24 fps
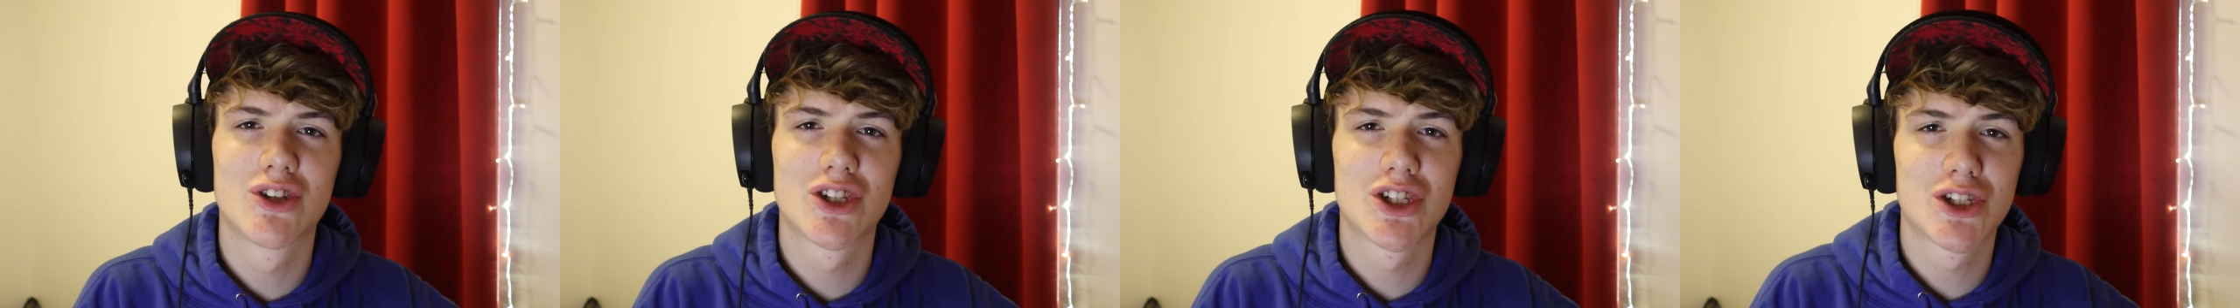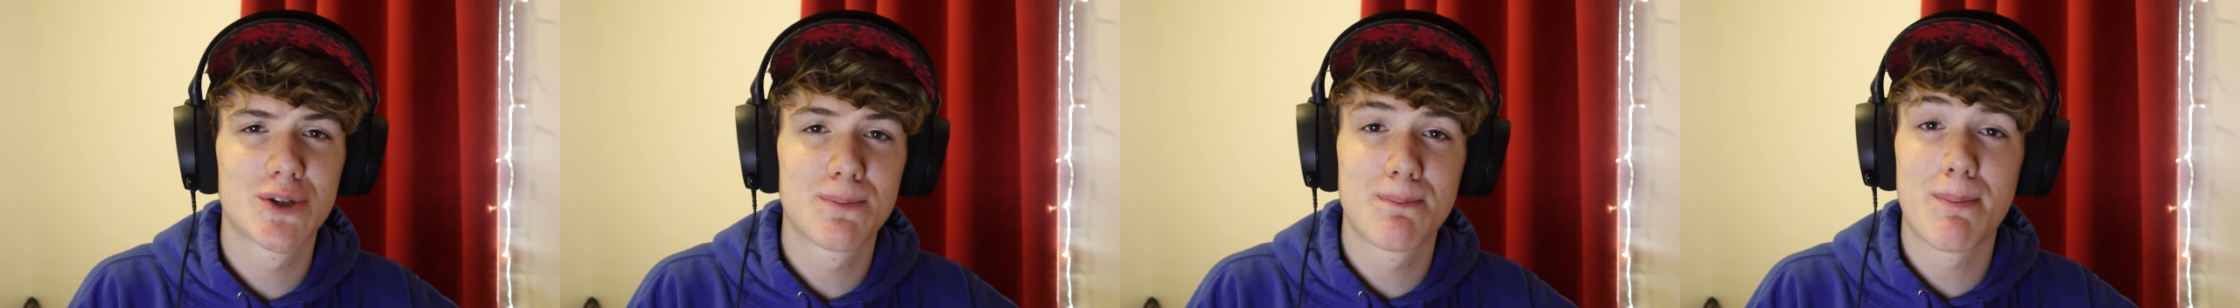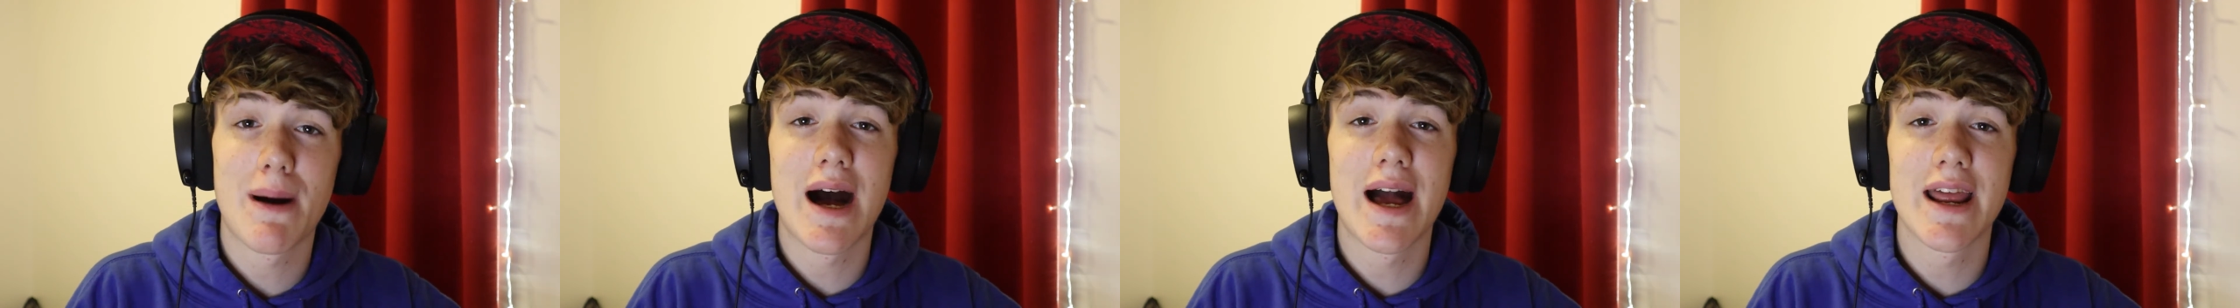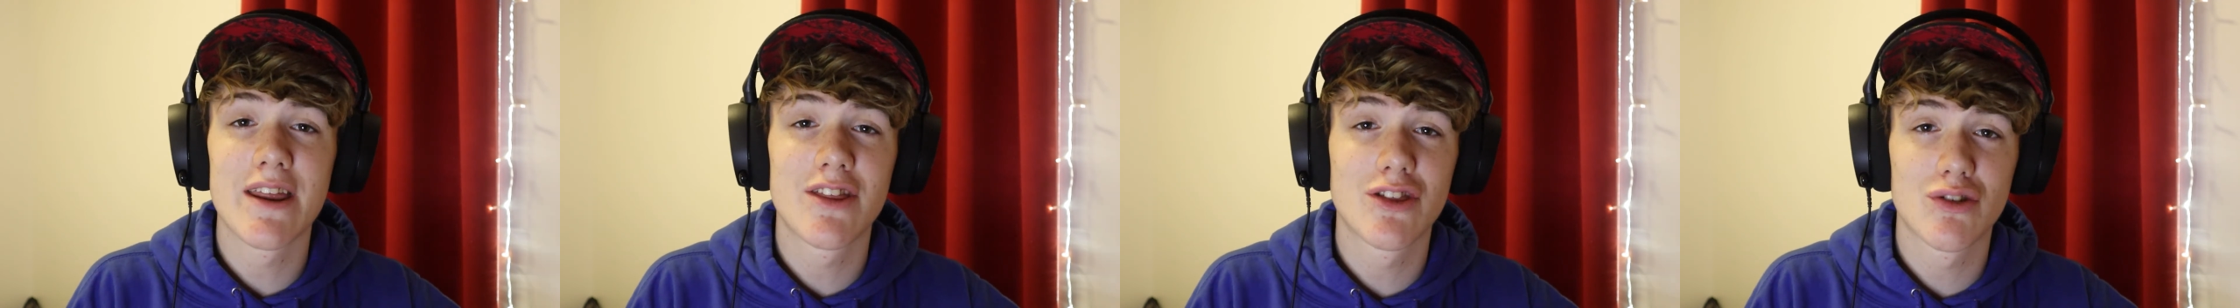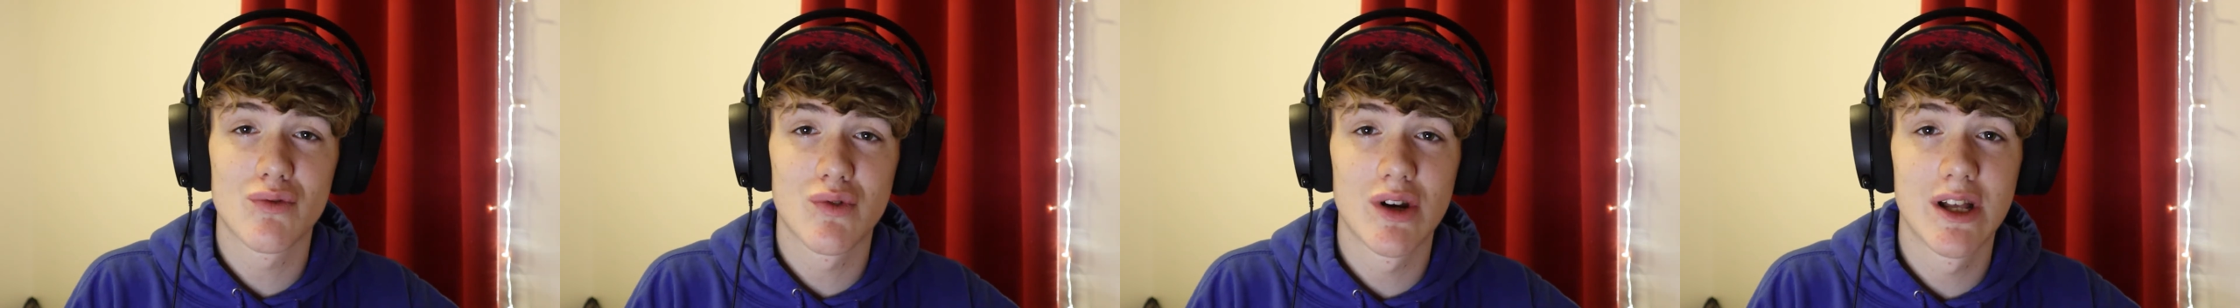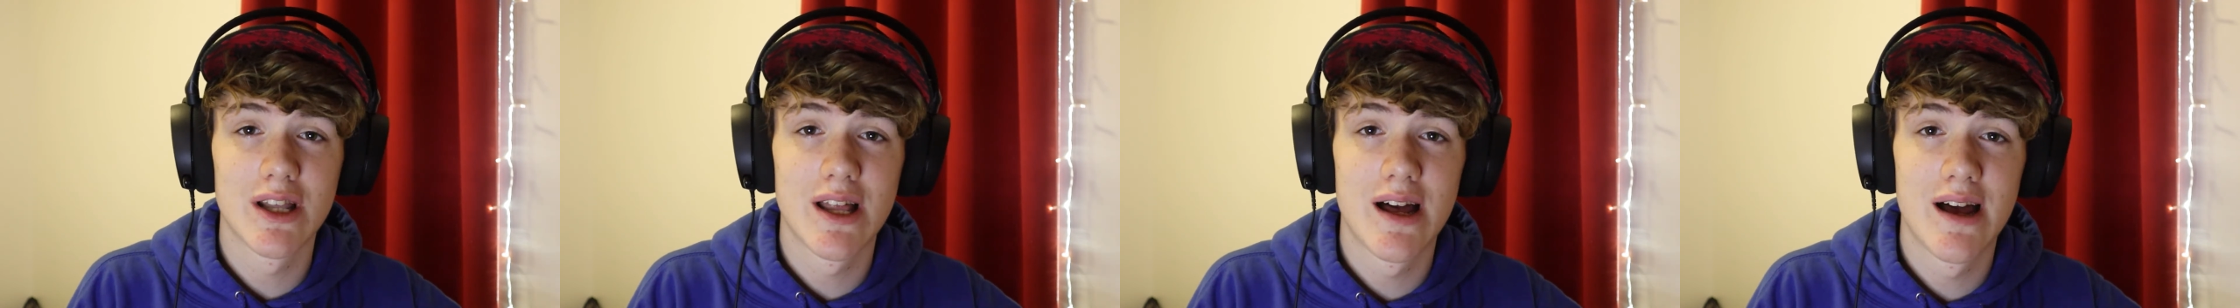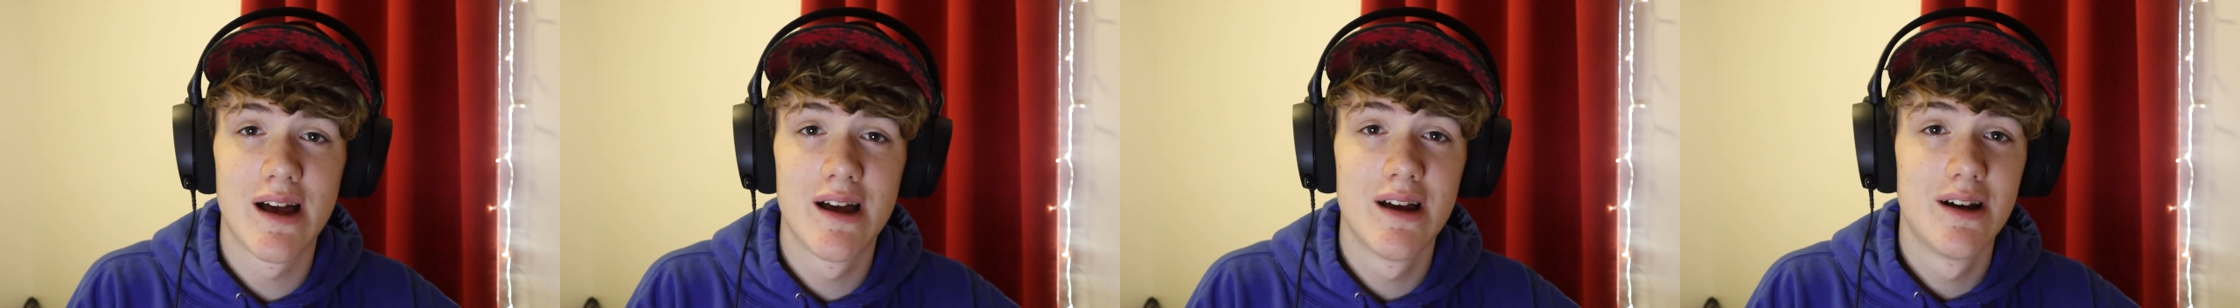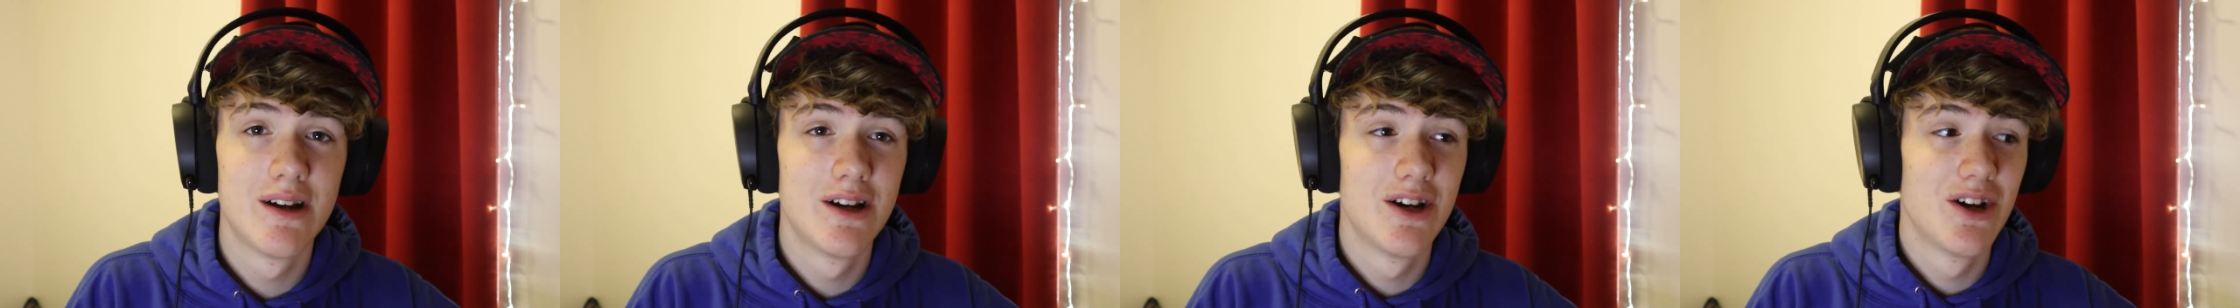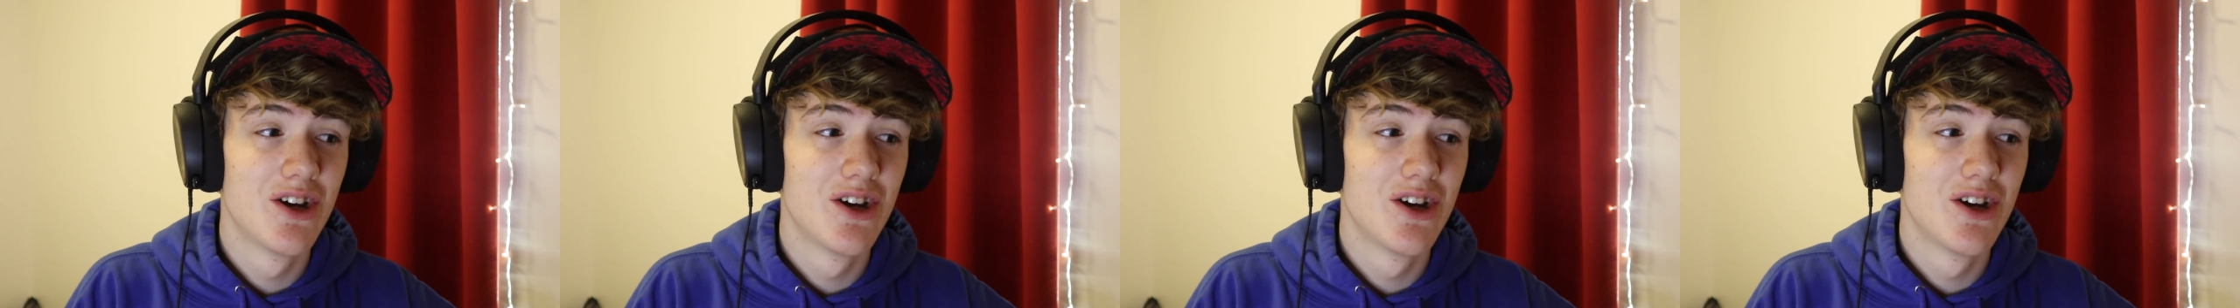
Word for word: spy thriller,